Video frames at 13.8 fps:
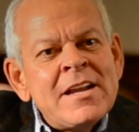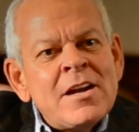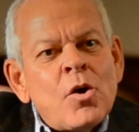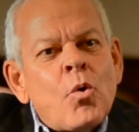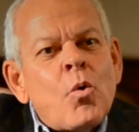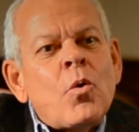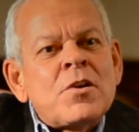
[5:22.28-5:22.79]

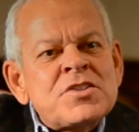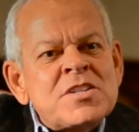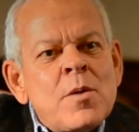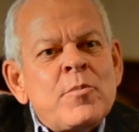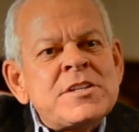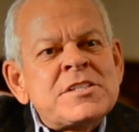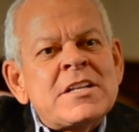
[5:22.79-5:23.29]
Or
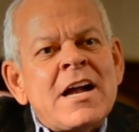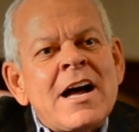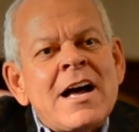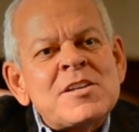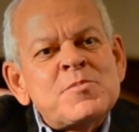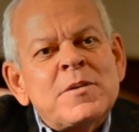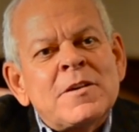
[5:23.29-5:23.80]
someone's in a
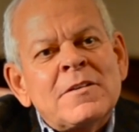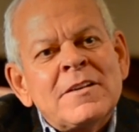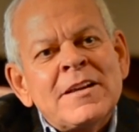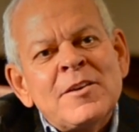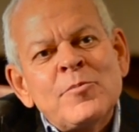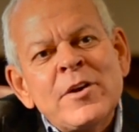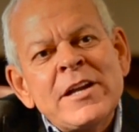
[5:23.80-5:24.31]
hospital,
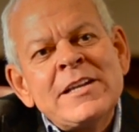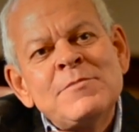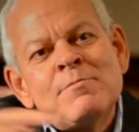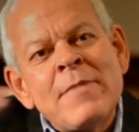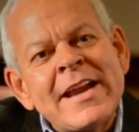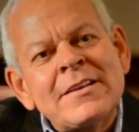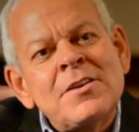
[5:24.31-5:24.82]
and we
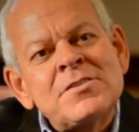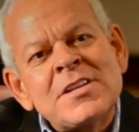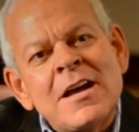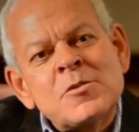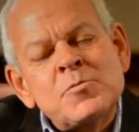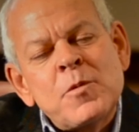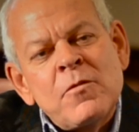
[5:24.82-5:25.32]
make those
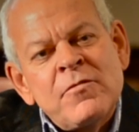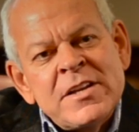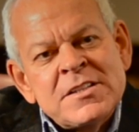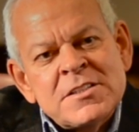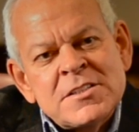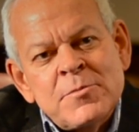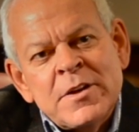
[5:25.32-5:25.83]
hospital
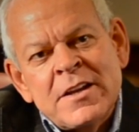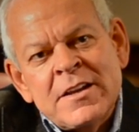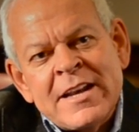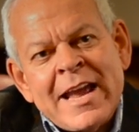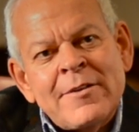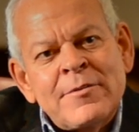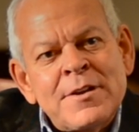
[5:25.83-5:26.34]
visits so we can
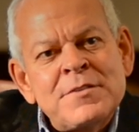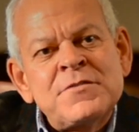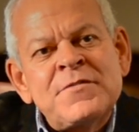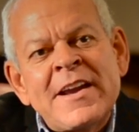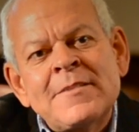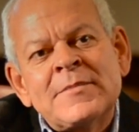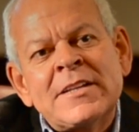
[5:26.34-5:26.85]
connect with those
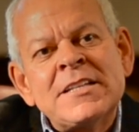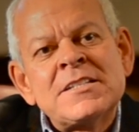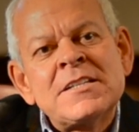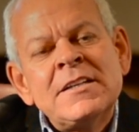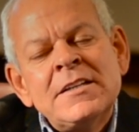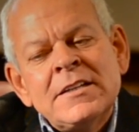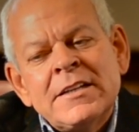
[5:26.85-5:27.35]
families.
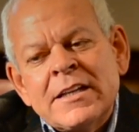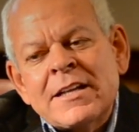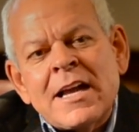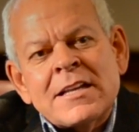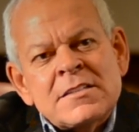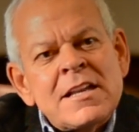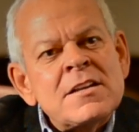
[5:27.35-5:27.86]
And
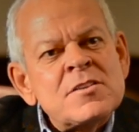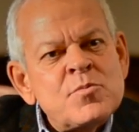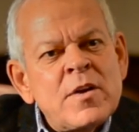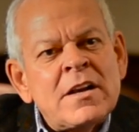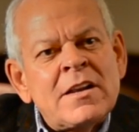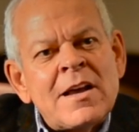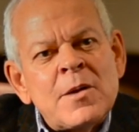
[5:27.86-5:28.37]
God's let us
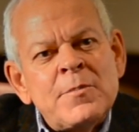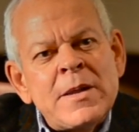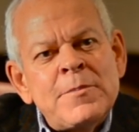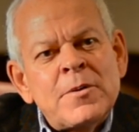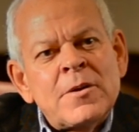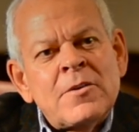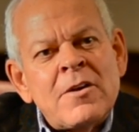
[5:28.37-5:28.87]
win a lot of
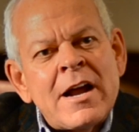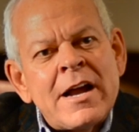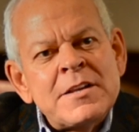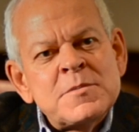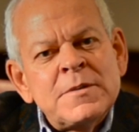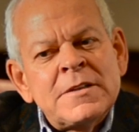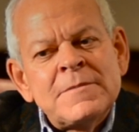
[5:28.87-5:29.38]
people to
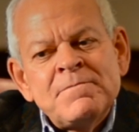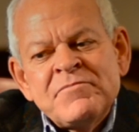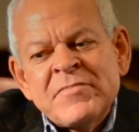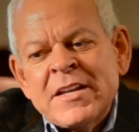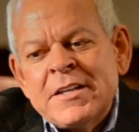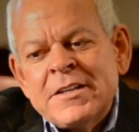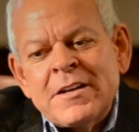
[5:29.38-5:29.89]
Christ. But,
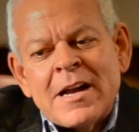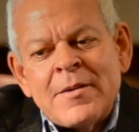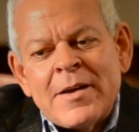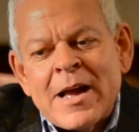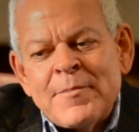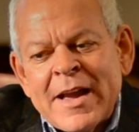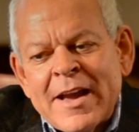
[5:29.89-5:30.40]
you know,
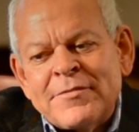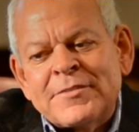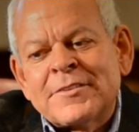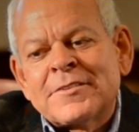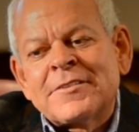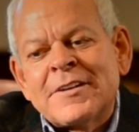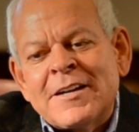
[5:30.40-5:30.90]
I'm
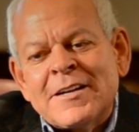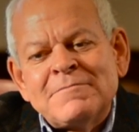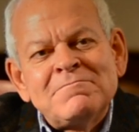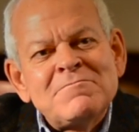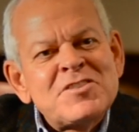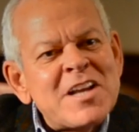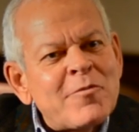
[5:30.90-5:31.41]
after
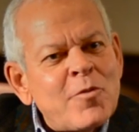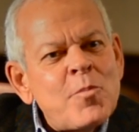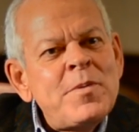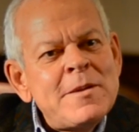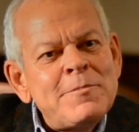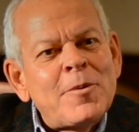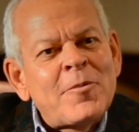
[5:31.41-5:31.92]
several
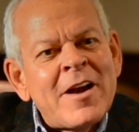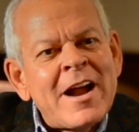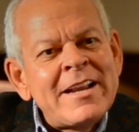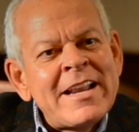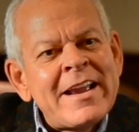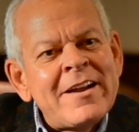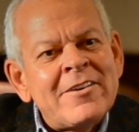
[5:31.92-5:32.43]
people right
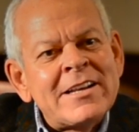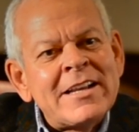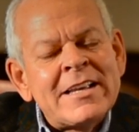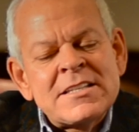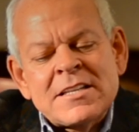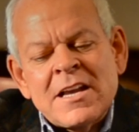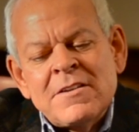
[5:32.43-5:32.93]
now.
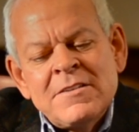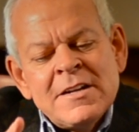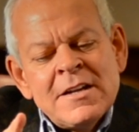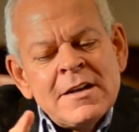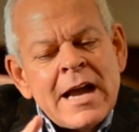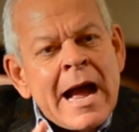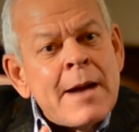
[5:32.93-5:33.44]
And so
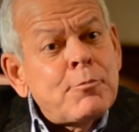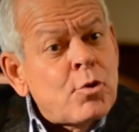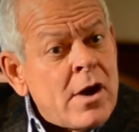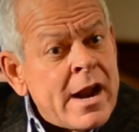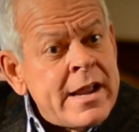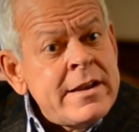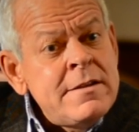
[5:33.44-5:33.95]
I
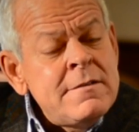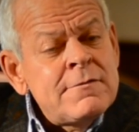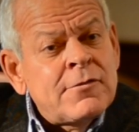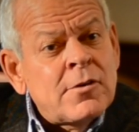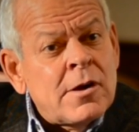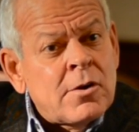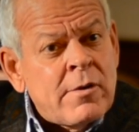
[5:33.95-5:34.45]
pray
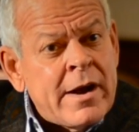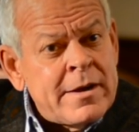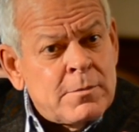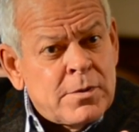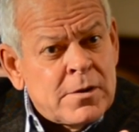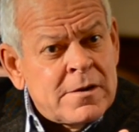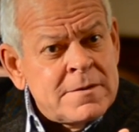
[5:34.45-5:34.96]
for a greater
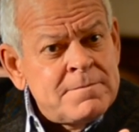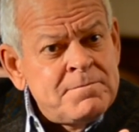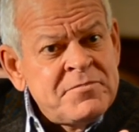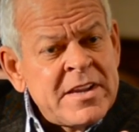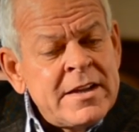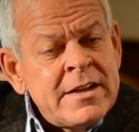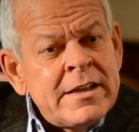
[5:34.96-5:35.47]
burden.
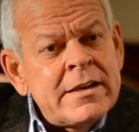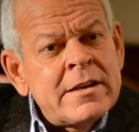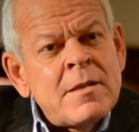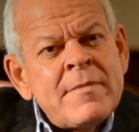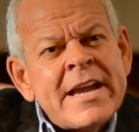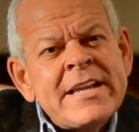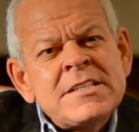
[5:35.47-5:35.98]
Isn't it
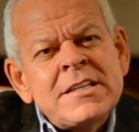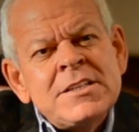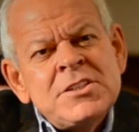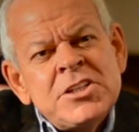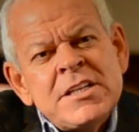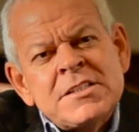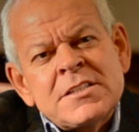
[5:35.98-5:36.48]
amazing?
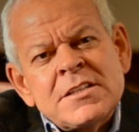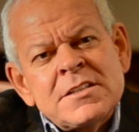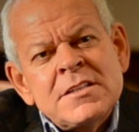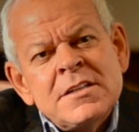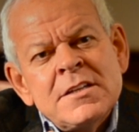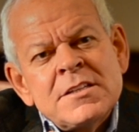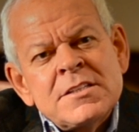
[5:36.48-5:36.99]
Jesus
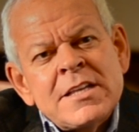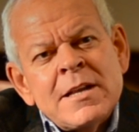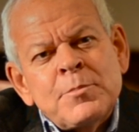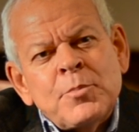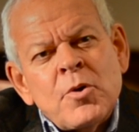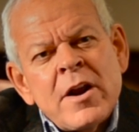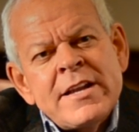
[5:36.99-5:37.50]

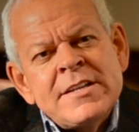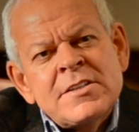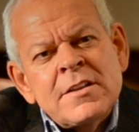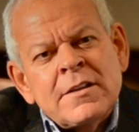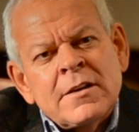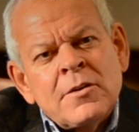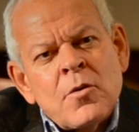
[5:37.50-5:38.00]
said, pray to
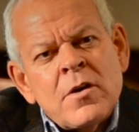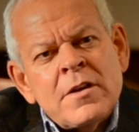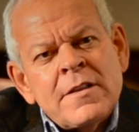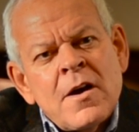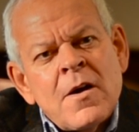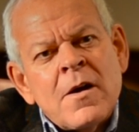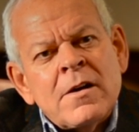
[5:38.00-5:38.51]
the Lord of
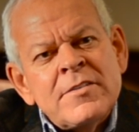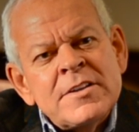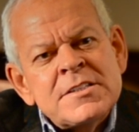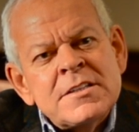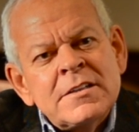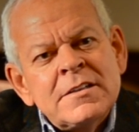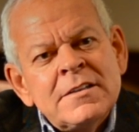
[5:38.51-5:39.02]
the
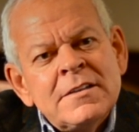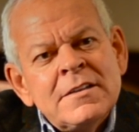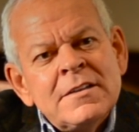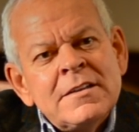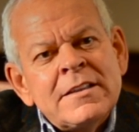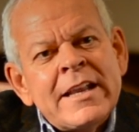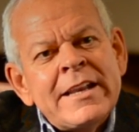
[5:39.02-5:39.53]
harvest
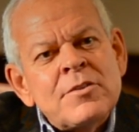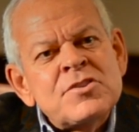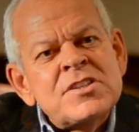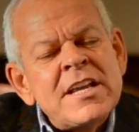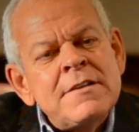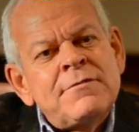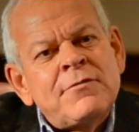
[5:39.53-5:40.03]
that he'll
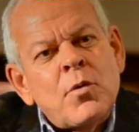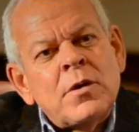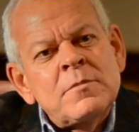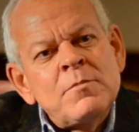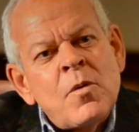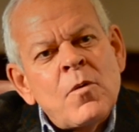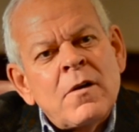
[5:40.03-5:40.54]
send forth
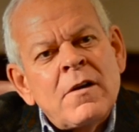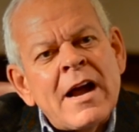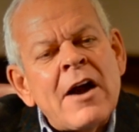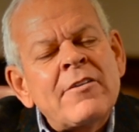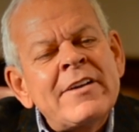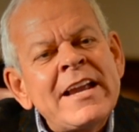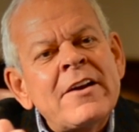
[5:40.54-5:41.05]
more.
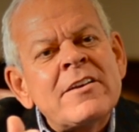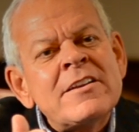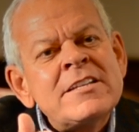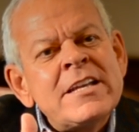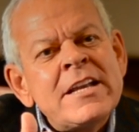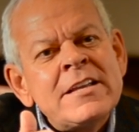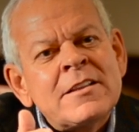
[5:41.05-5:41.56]
I'll
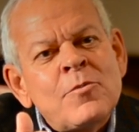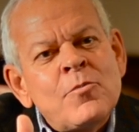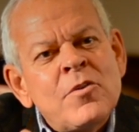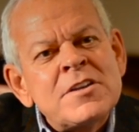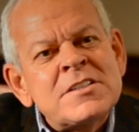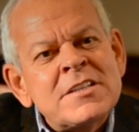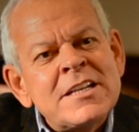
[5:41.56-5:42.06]
guarantee you the
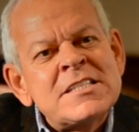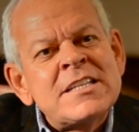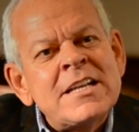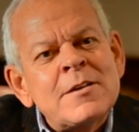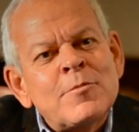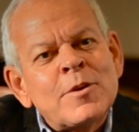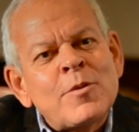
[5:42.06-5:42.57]
ones that he
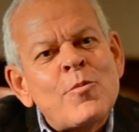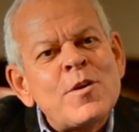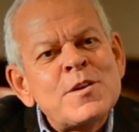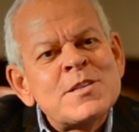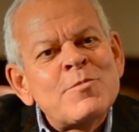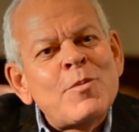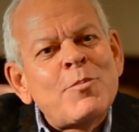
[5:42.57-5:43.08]
sent were the
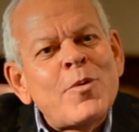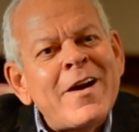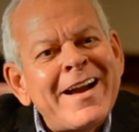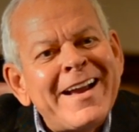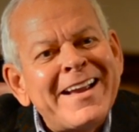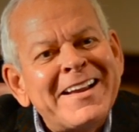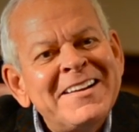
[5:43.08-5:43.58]
ones that were
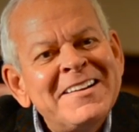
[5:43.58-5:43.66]
praying.